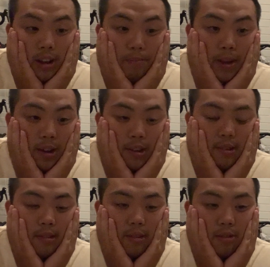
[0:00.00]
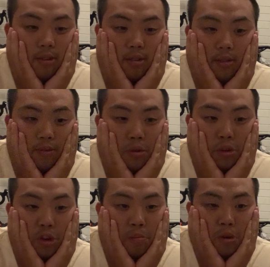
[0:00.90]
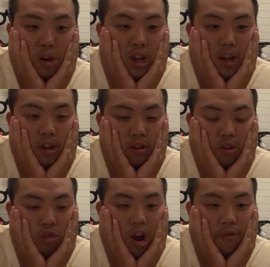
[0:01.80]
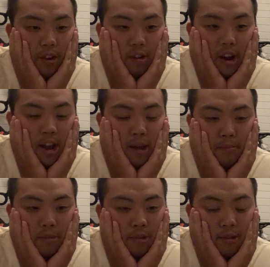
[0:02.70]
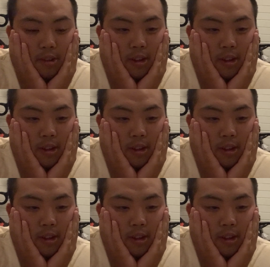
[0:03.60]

because just of all the commuting, the traffic jams,